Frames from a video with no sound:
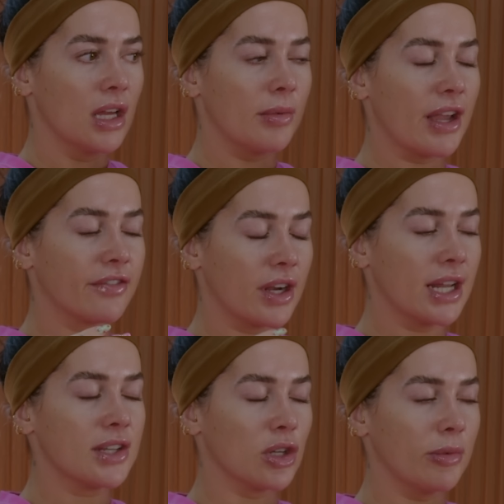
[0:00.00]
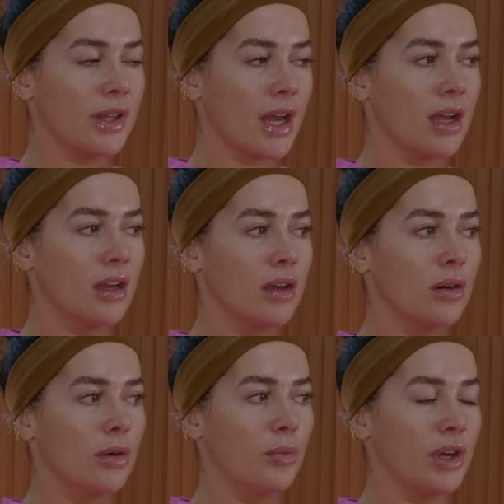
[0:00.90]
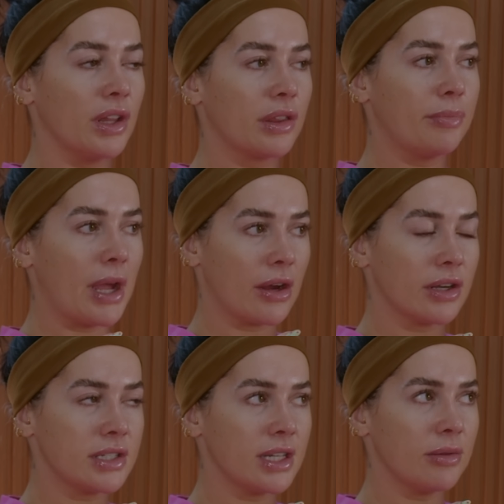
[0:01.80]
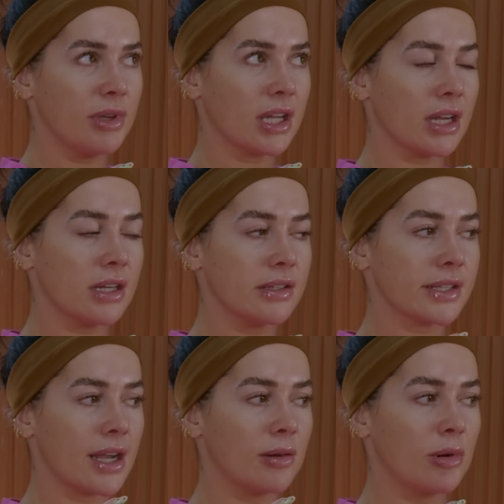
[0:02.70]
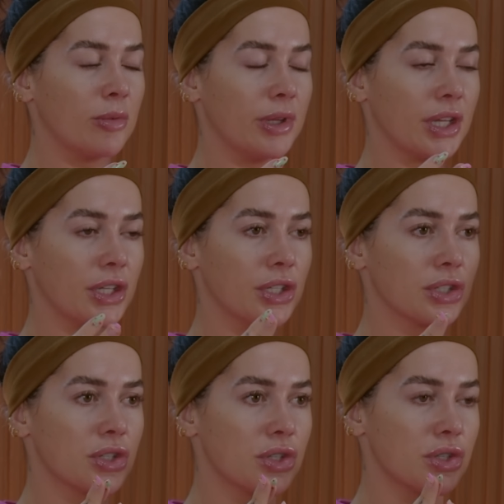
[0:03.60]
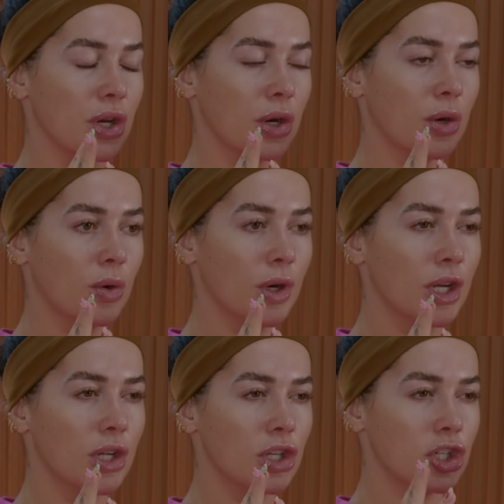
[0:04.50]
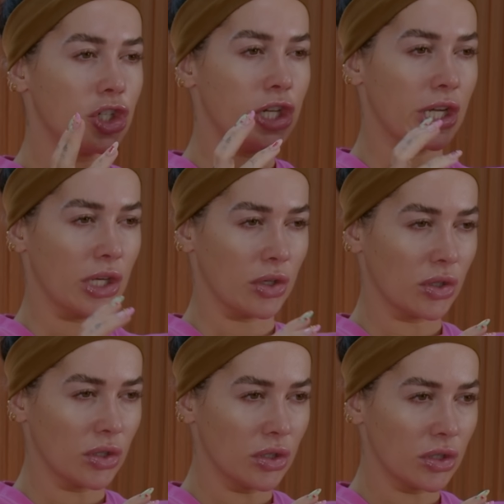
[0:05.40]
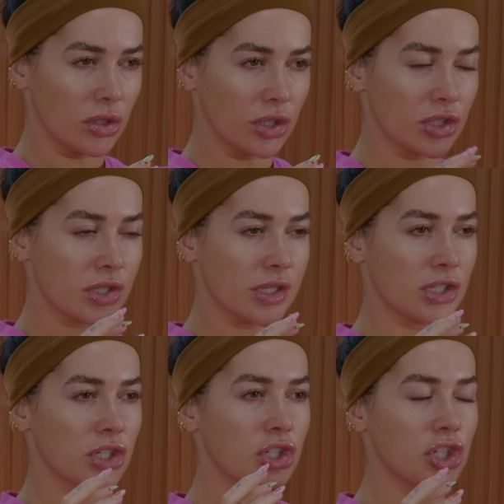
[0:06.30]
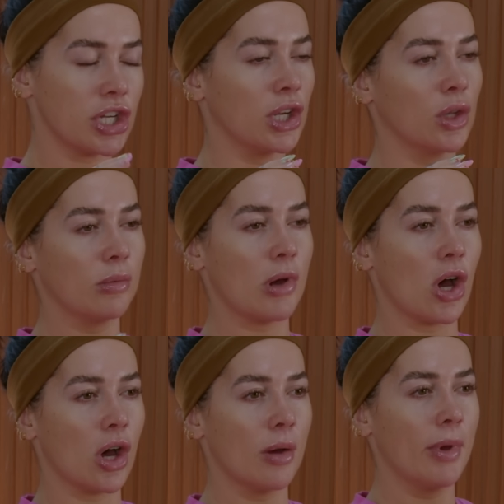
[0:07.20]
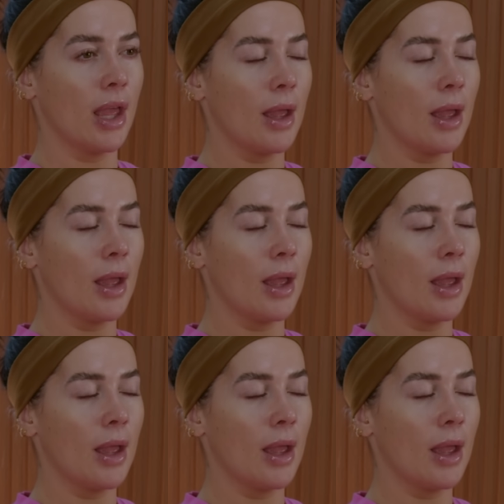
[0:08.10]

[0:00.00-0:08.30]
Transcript: my friend had told me that with parenting because I remember being like, you're so chill. You're such a chill mom.